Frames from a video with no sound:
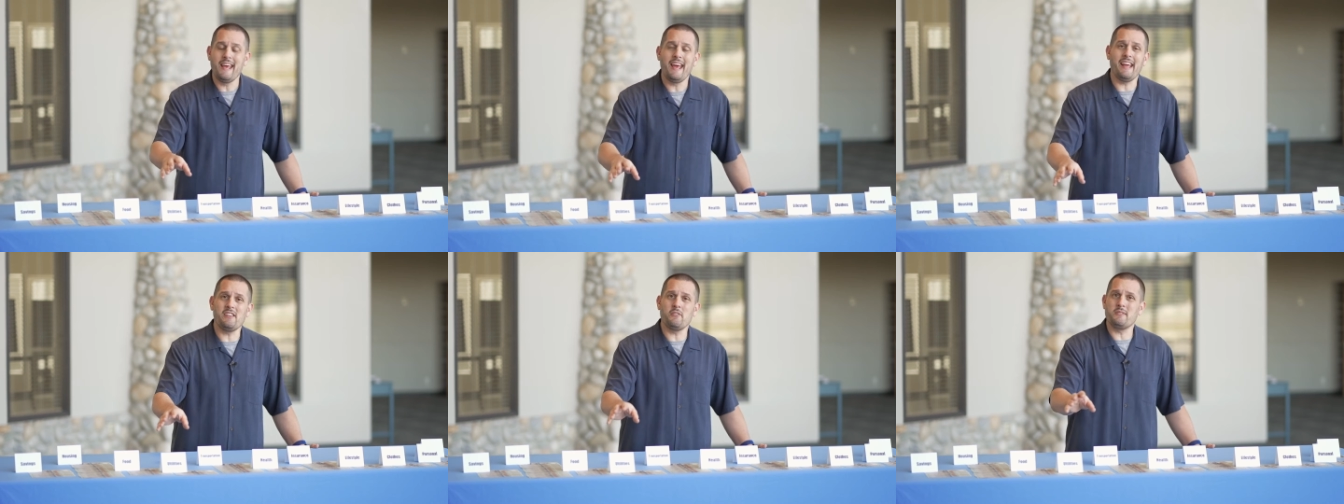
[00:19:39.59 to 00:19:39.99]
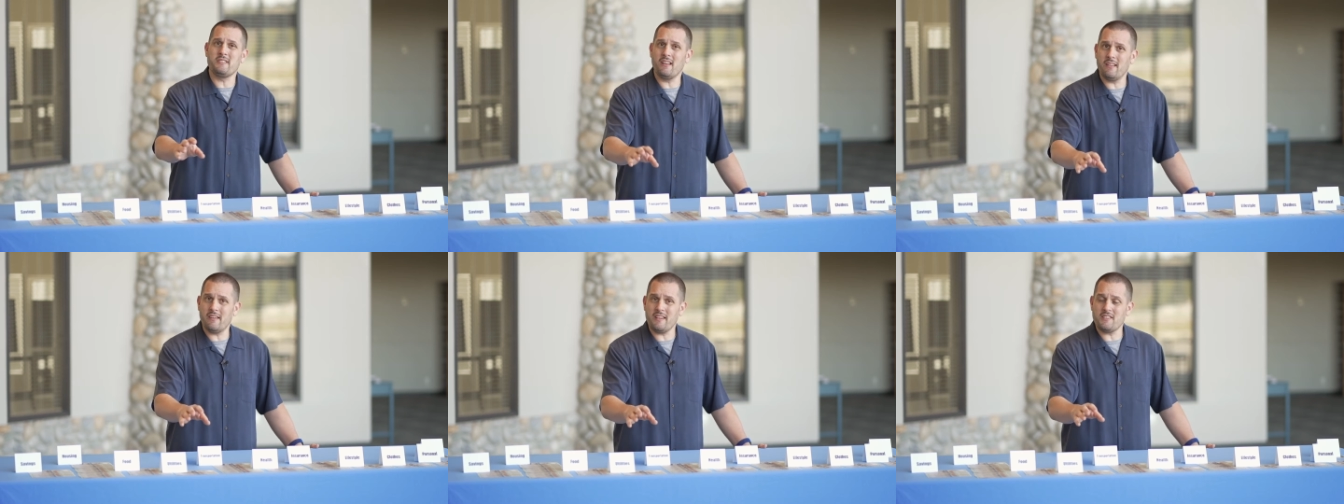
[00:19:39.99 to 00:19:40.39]
And
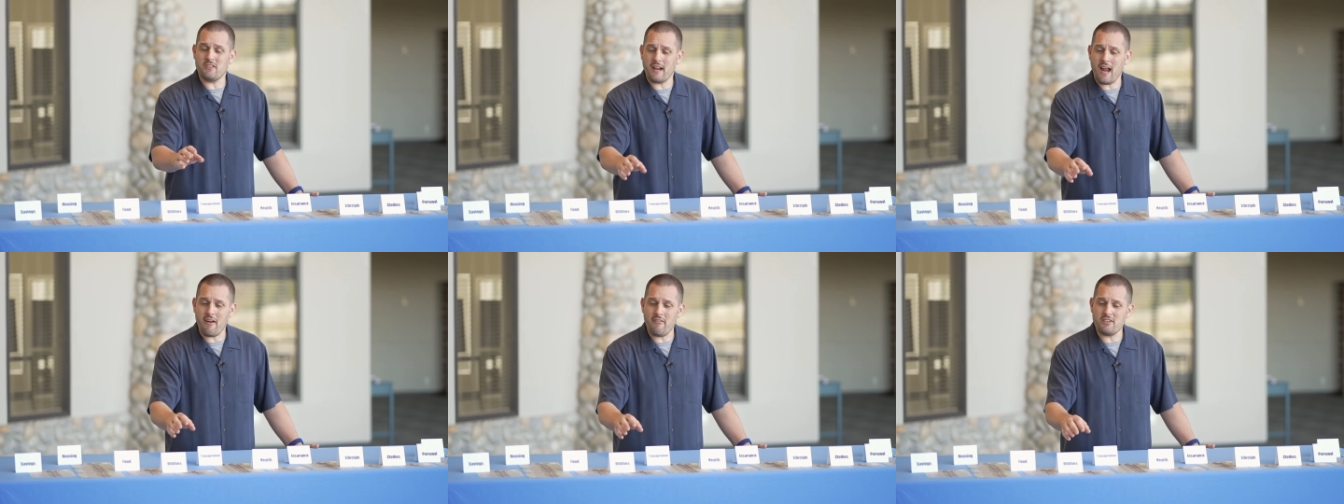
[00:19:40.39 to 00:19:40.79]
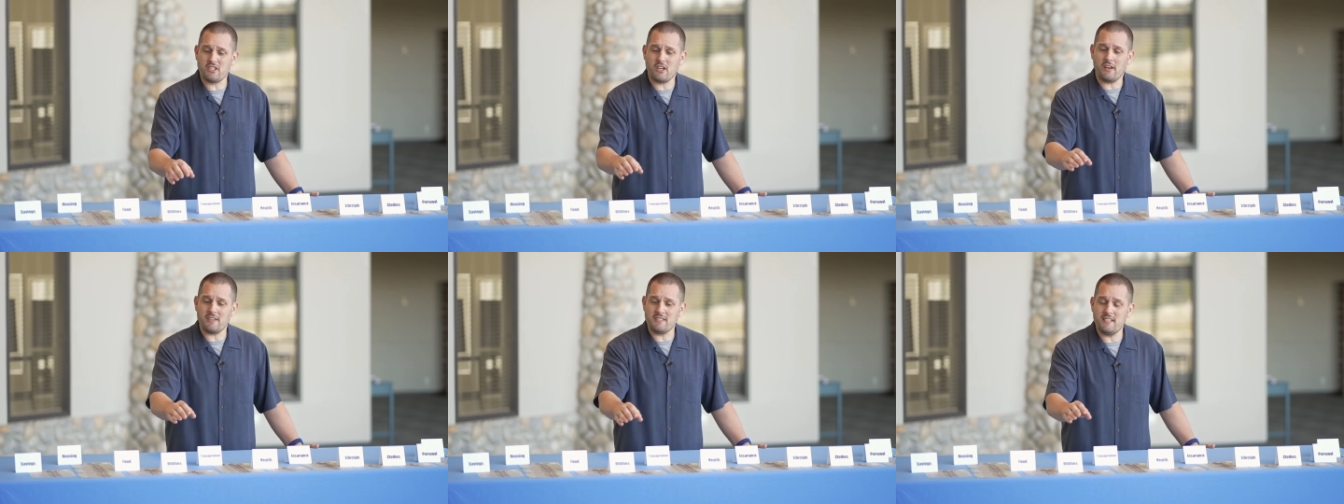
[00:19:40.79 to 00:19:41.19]
utilities, on average,
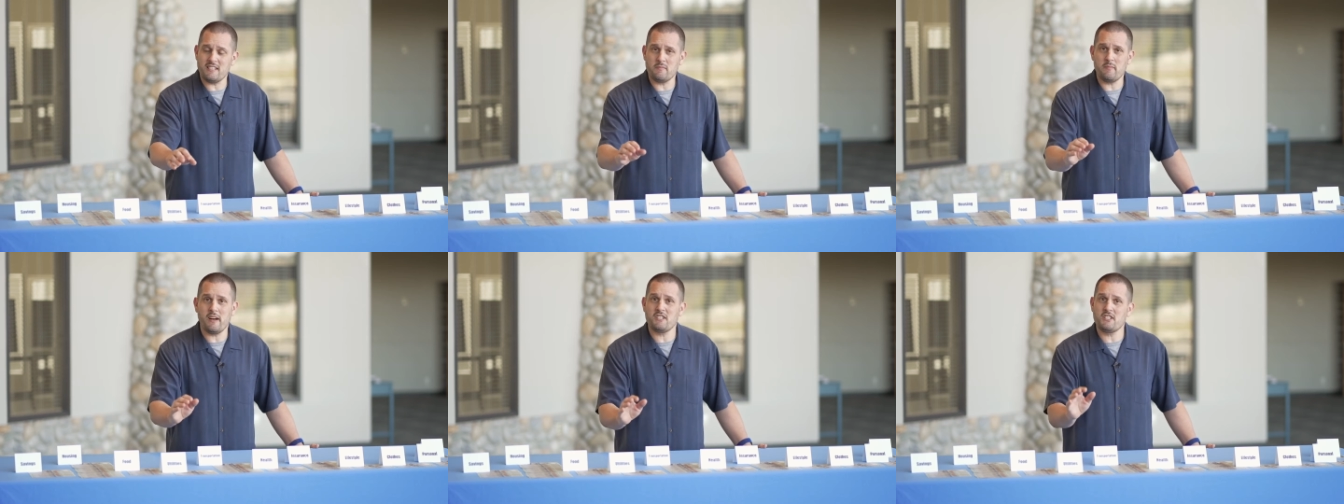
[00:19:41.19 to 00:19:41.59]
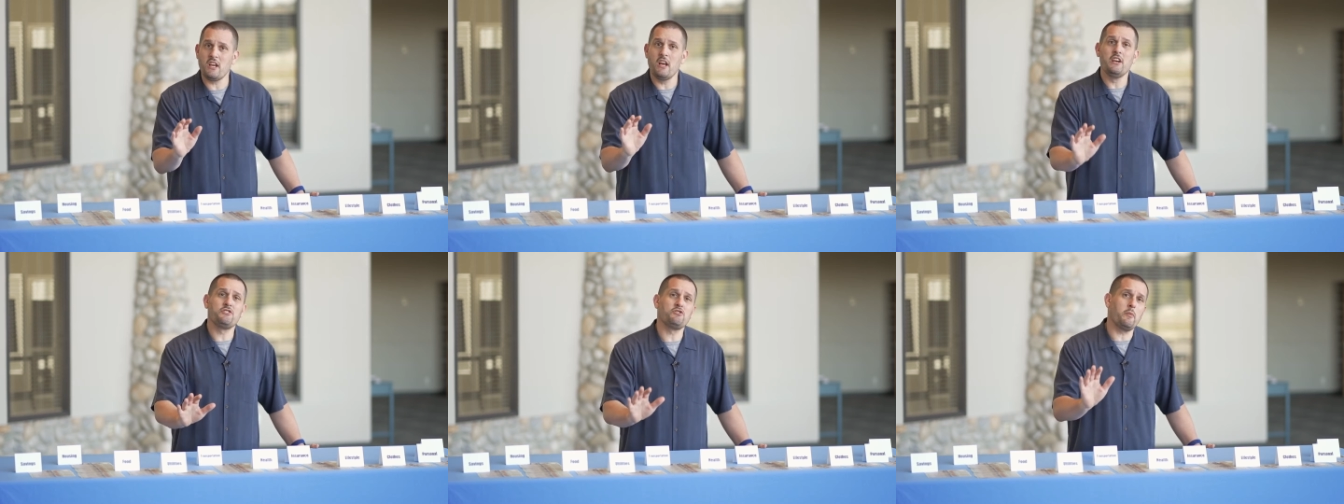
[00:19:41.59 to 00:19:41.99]
cost this much,
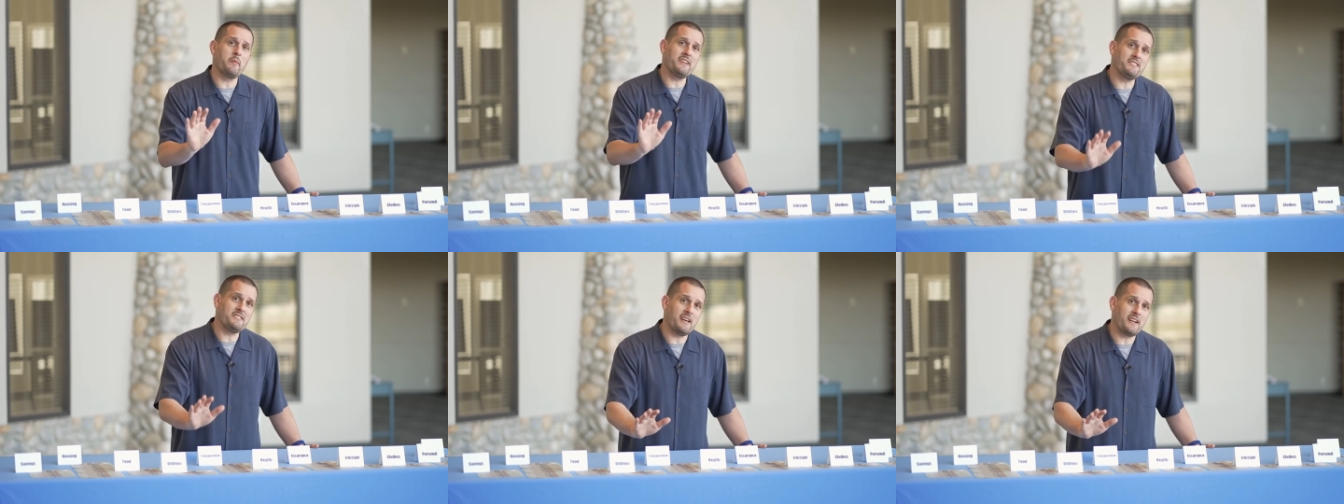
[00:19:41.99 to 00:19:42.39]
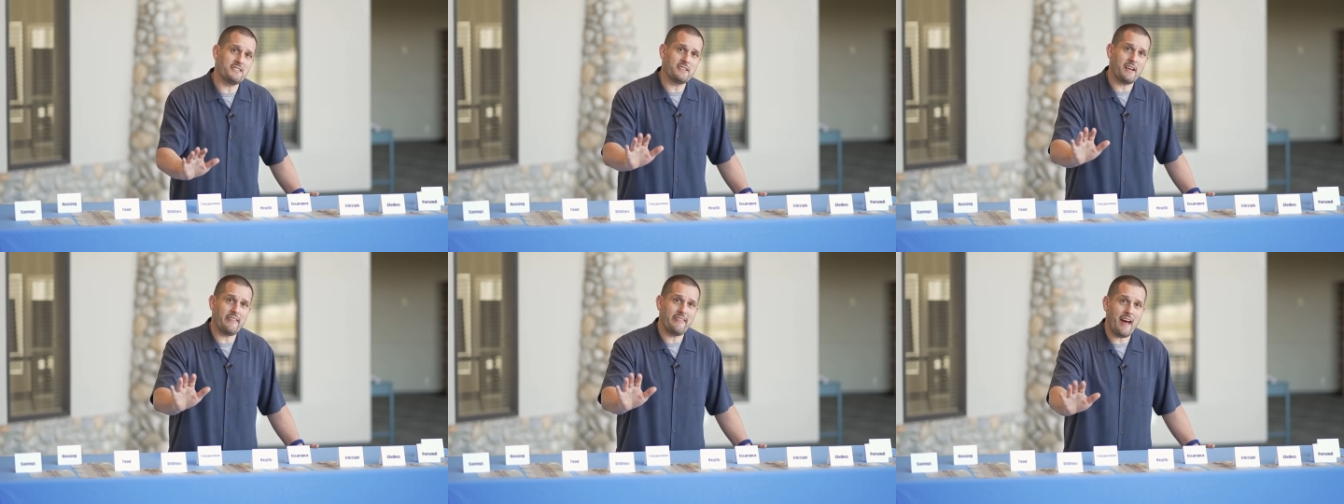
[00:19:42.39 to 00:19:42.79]
so I'm going to set
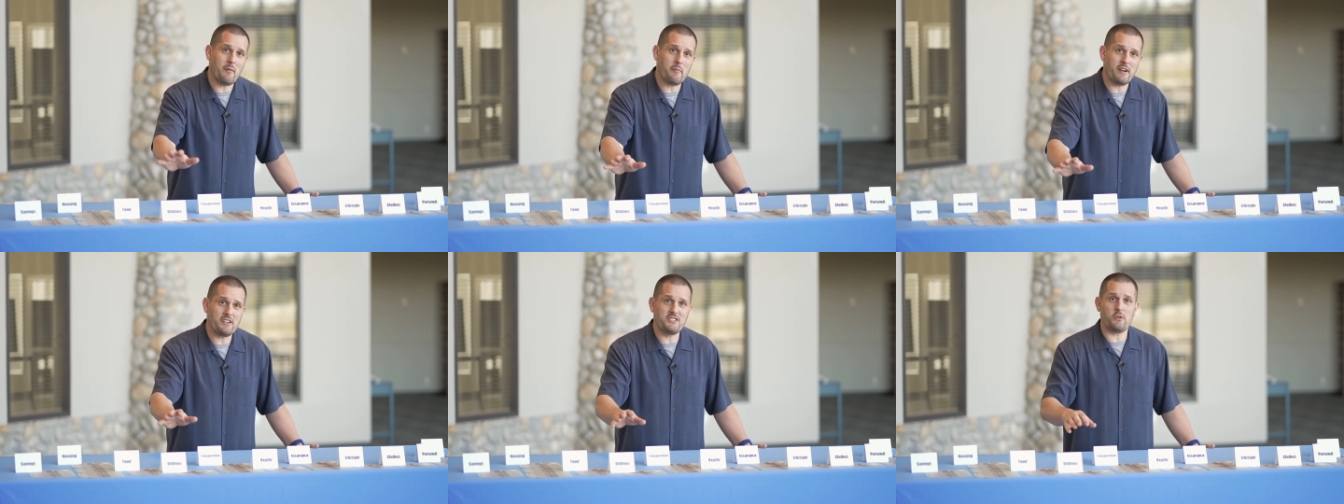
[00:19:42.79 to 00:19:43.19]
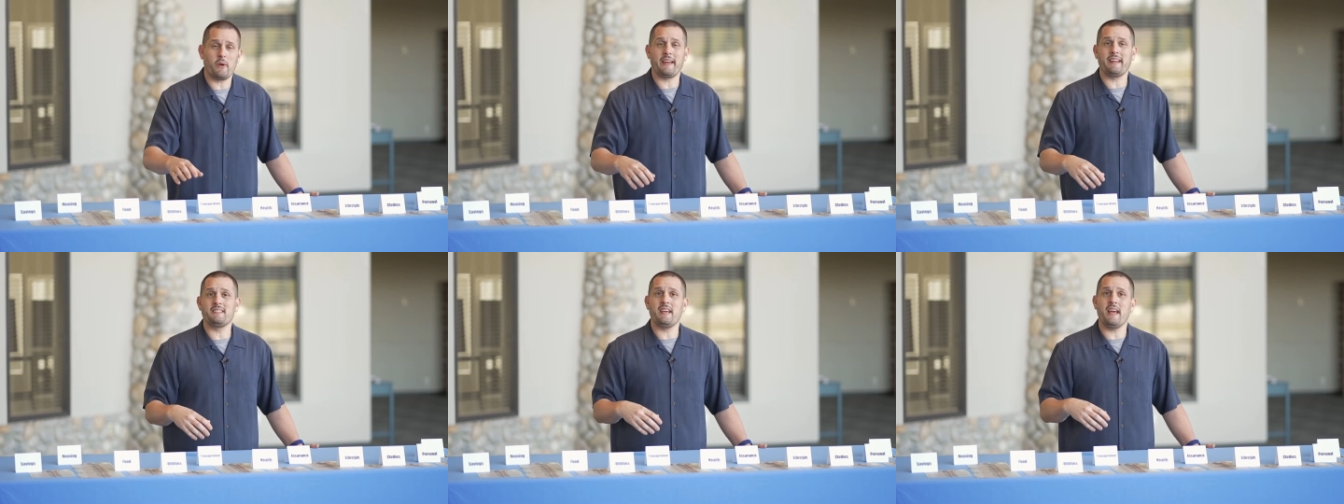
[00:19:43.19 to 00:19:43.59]
aside that much so I
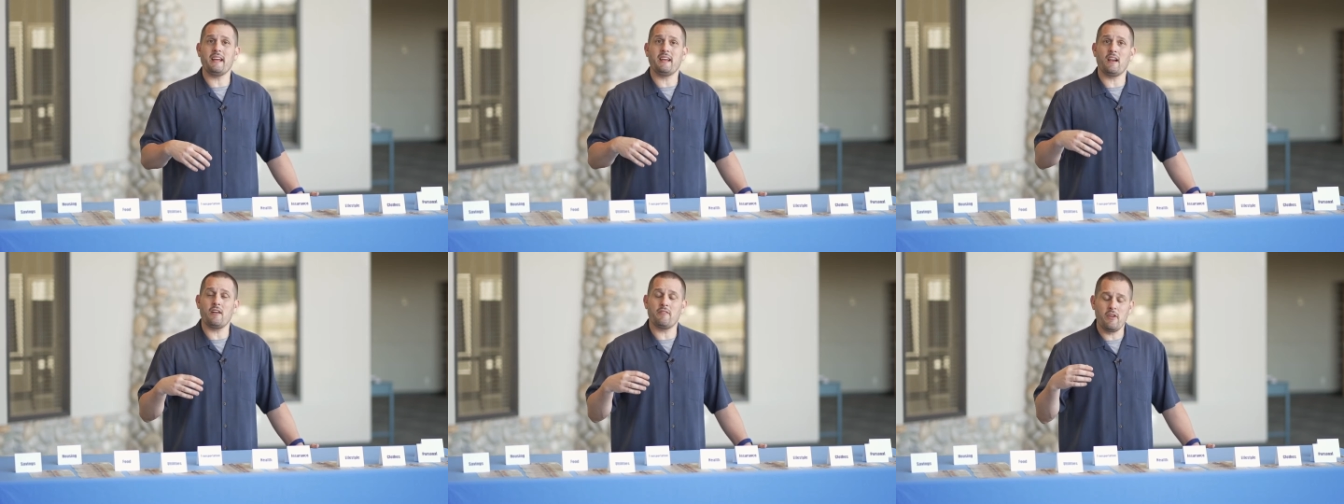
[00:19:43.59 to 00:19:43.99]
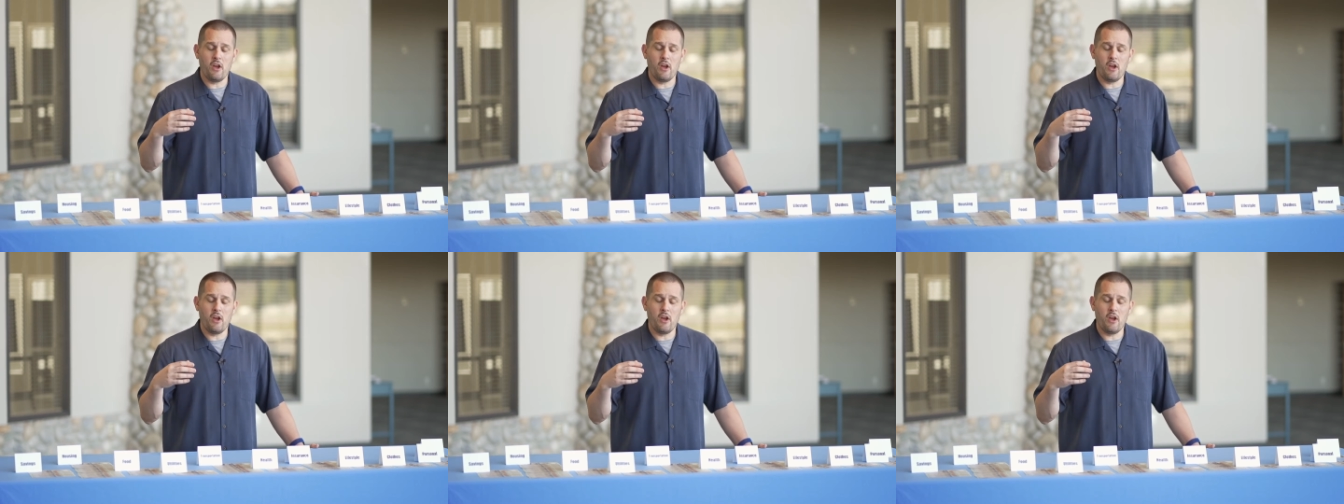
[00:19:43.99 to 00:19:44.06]
can take care of